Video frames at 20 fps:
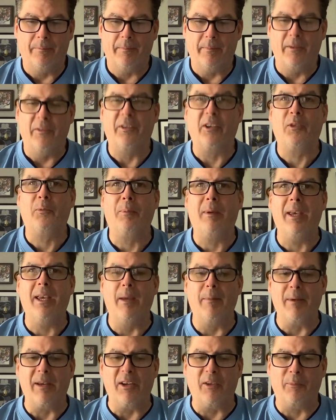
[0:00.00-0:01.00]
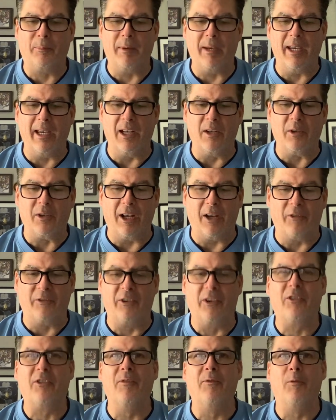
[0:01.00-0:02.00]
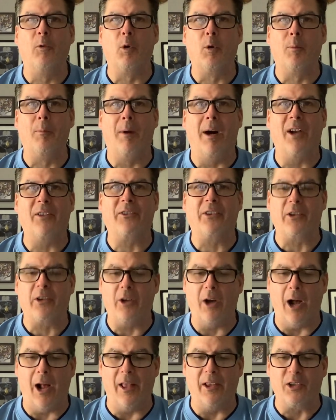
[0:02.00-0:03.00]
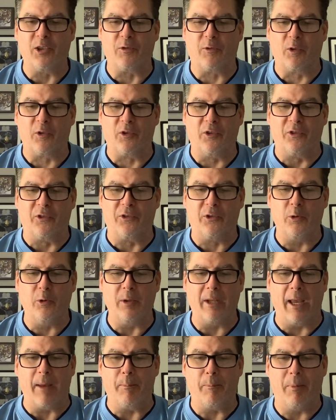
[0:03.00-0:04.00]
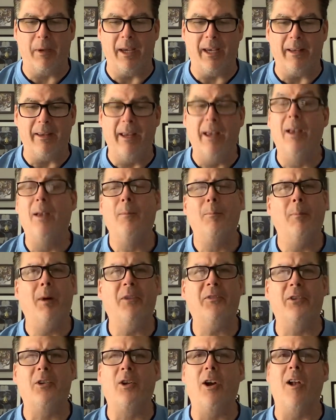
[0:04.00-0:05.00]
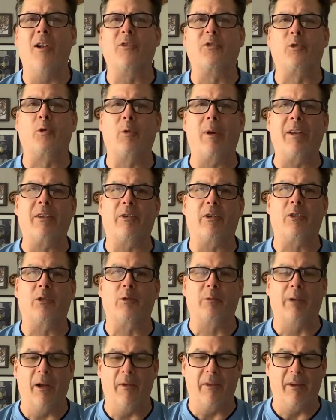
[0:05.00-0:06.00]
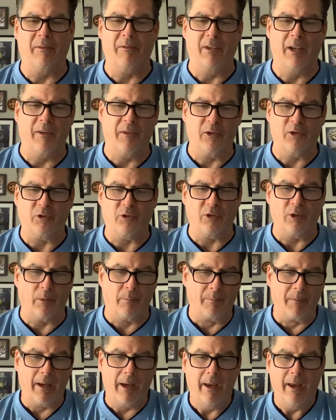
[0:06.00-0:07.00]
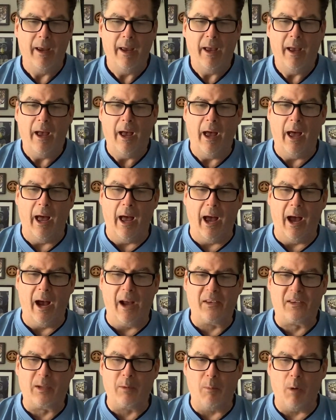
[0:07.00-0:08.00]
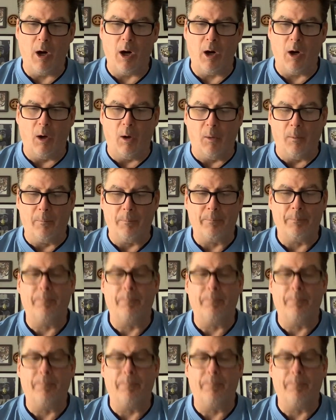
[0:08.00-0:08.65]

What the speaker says: 6 p.m. ESPN, you got 6-4 Boston College versus 2-8 Pitt. Boston College, great turnaround they've done this year. Tomorrow